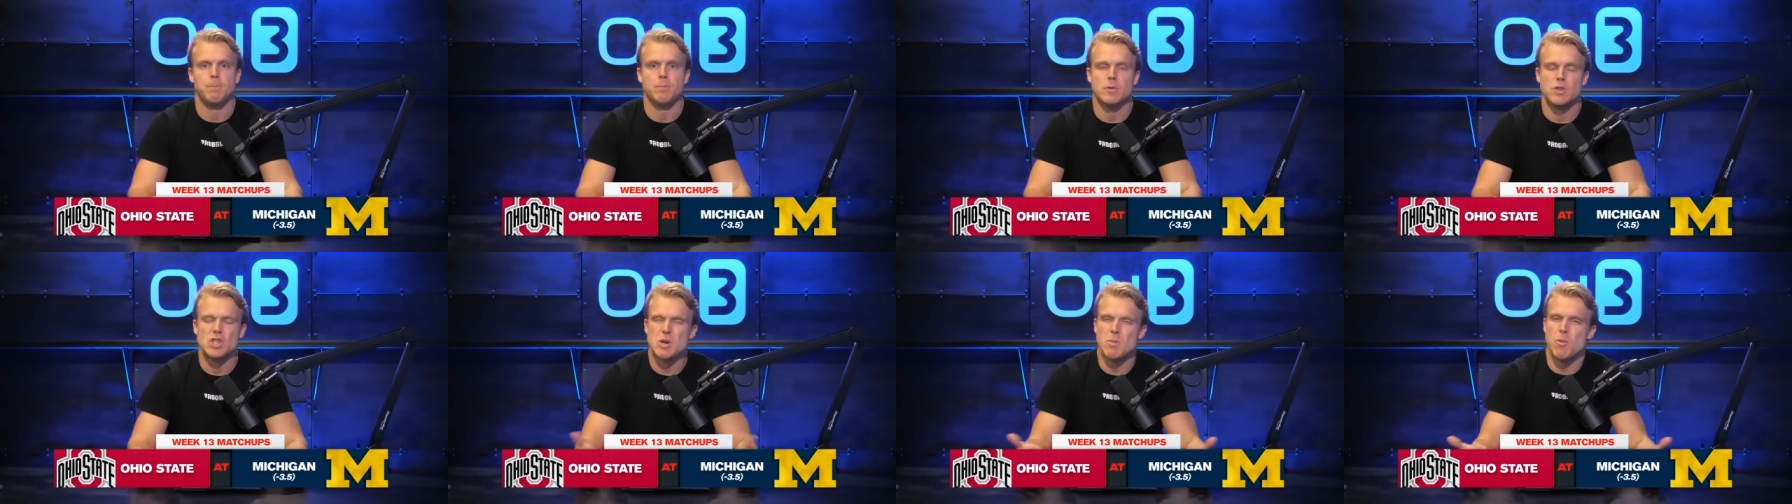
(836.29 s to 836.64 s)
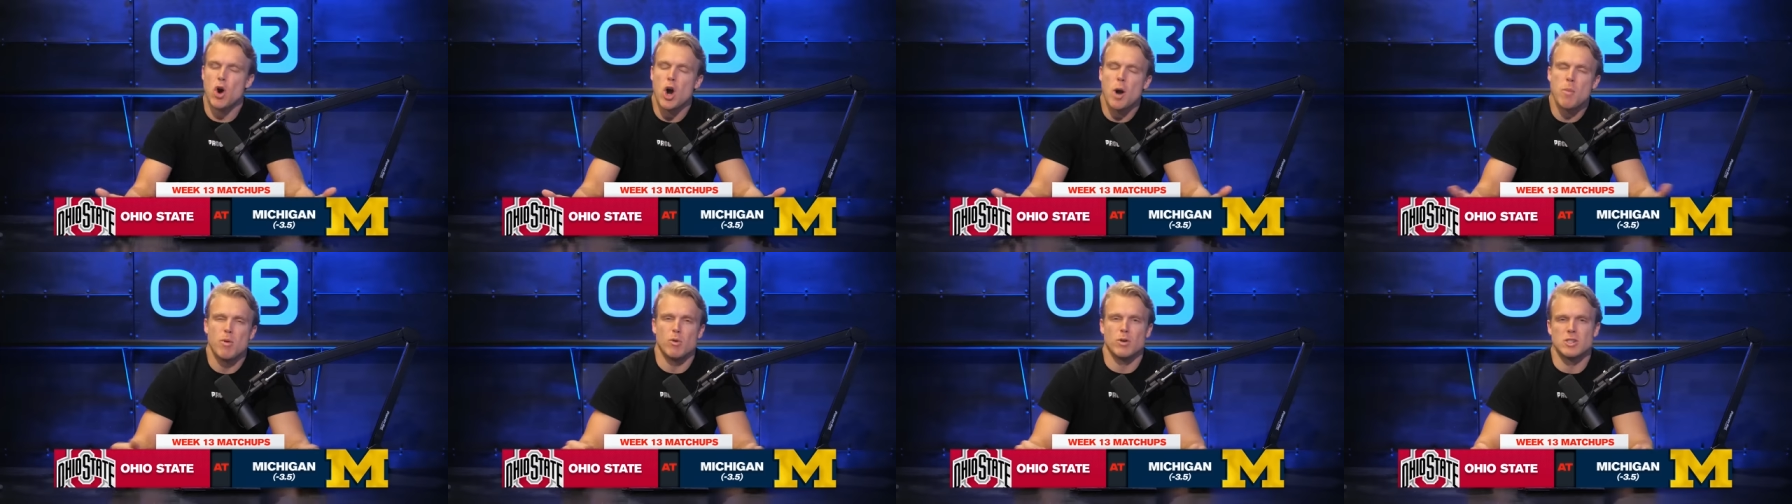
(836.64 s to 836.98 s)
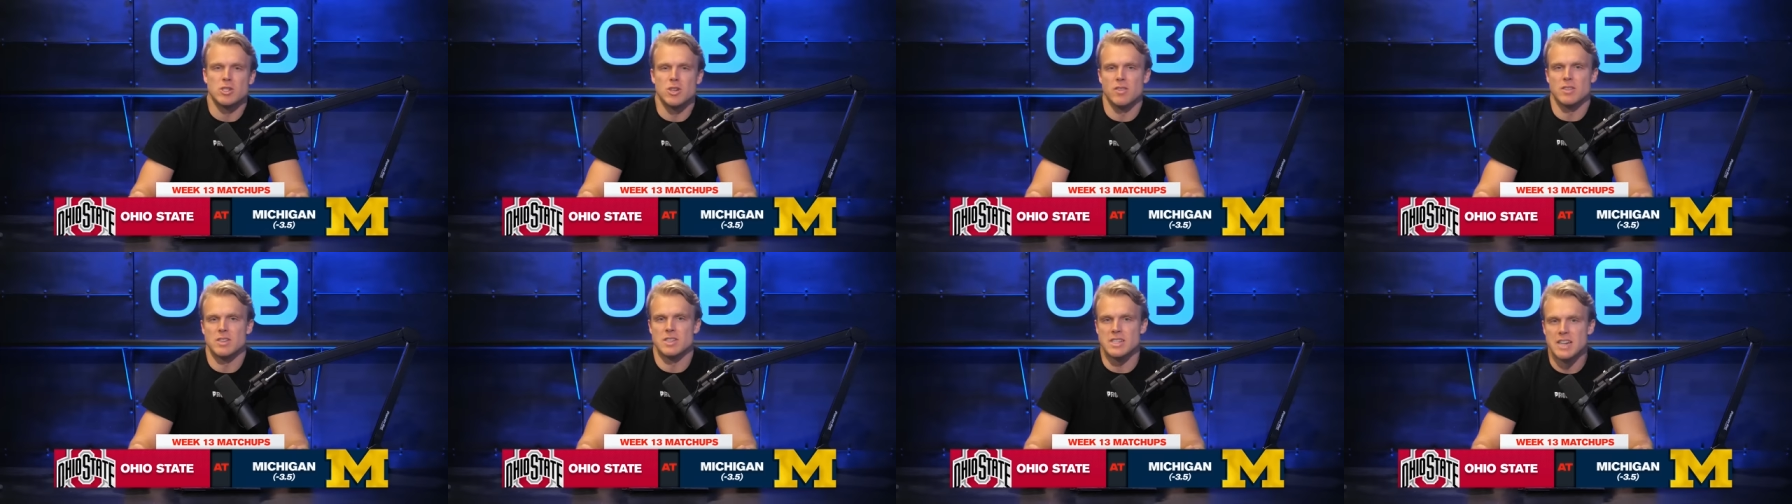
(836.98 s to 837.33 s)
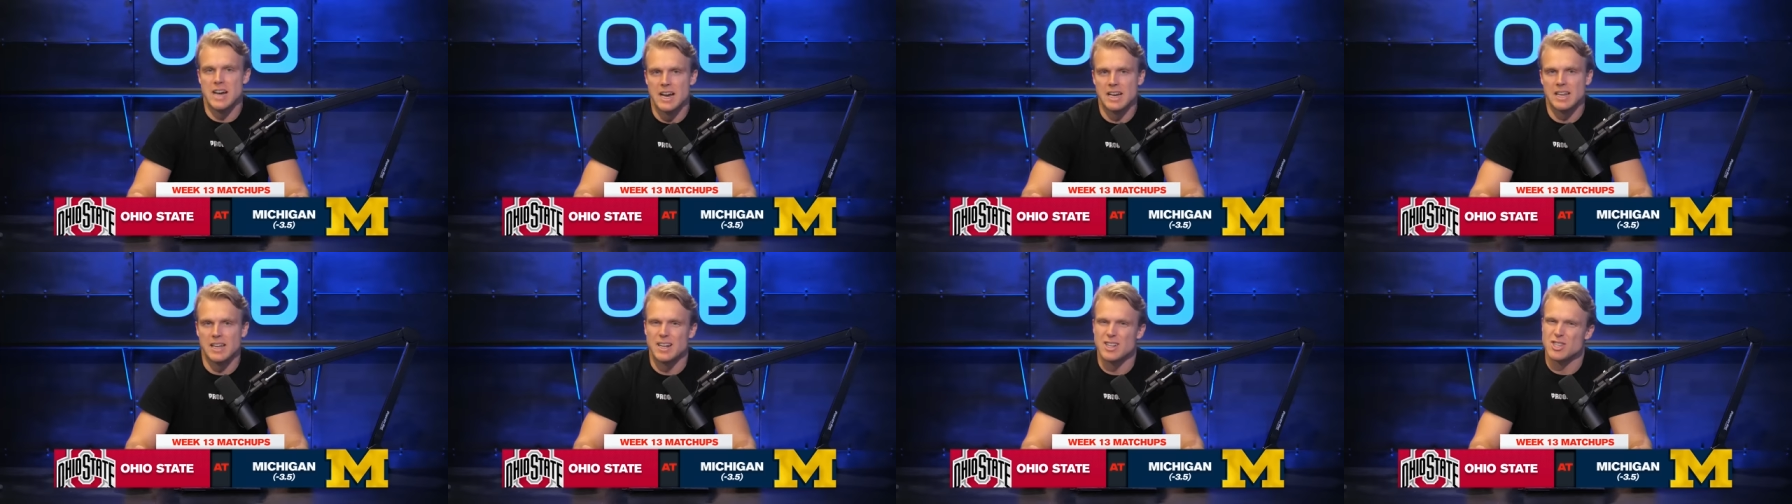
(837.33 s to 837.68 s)
Jim Harbaugh wasn't on the
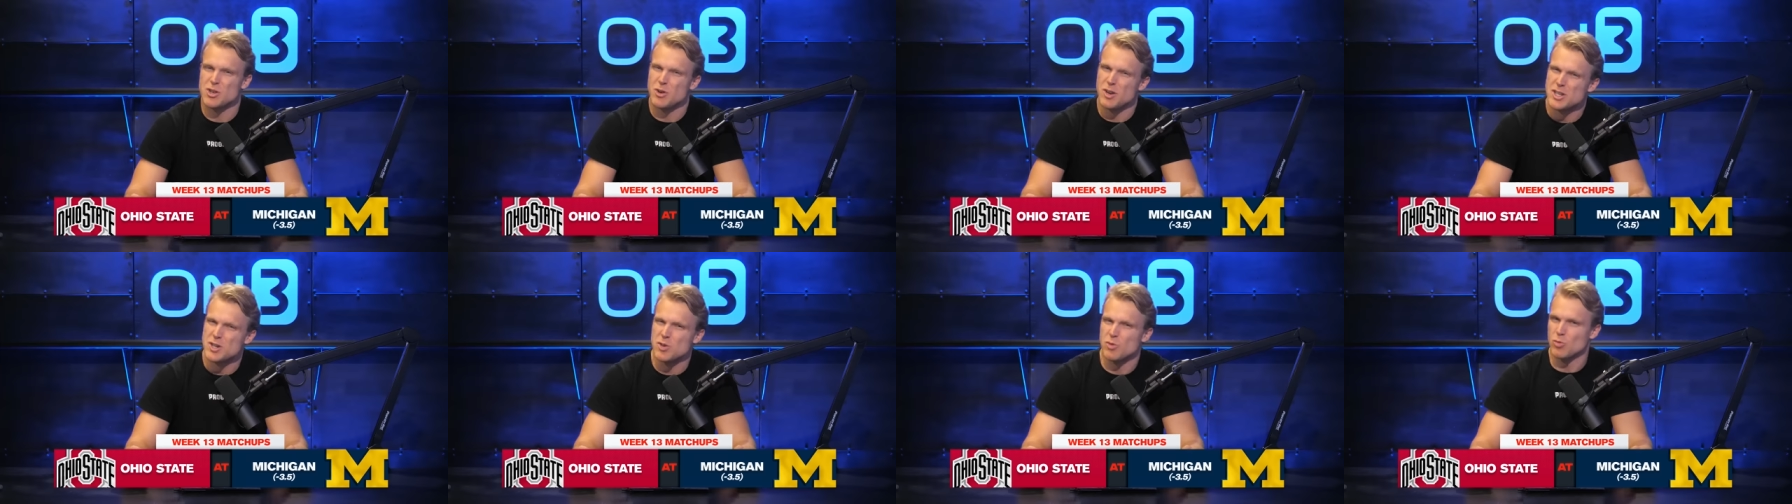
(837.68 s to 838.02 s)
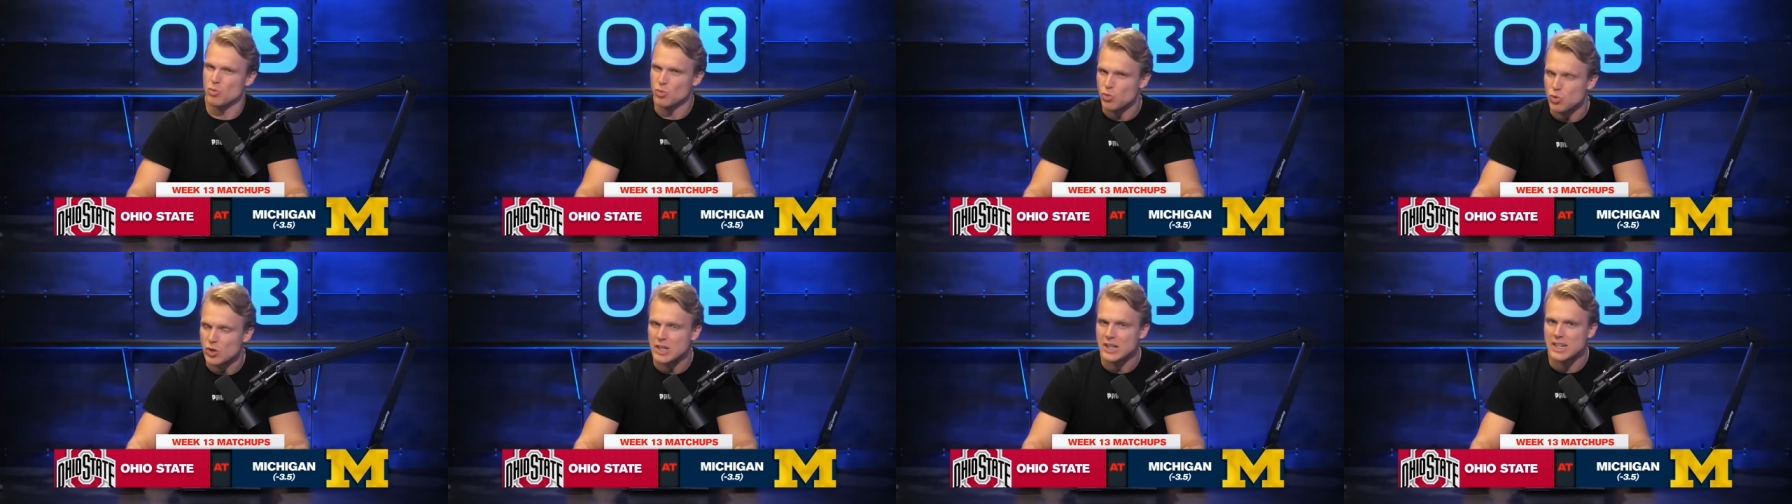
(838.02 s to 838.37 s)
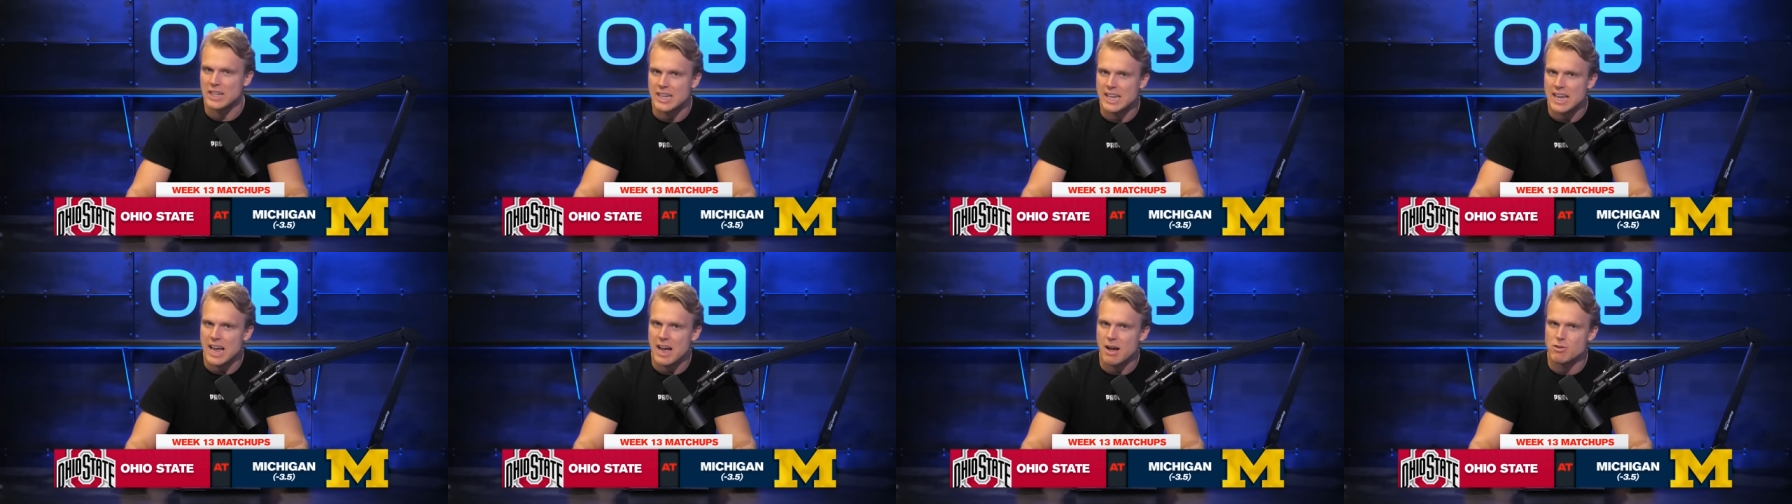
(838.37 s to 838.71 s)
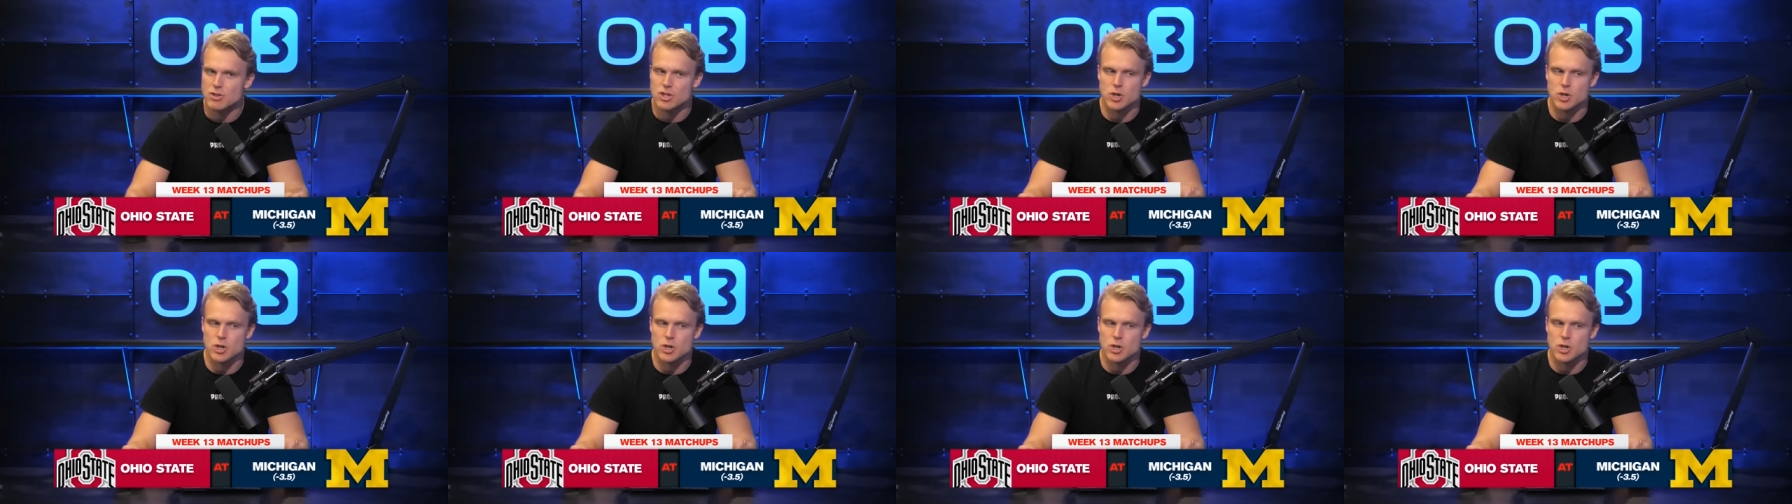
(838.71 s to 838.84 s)
sideline, so does it really count?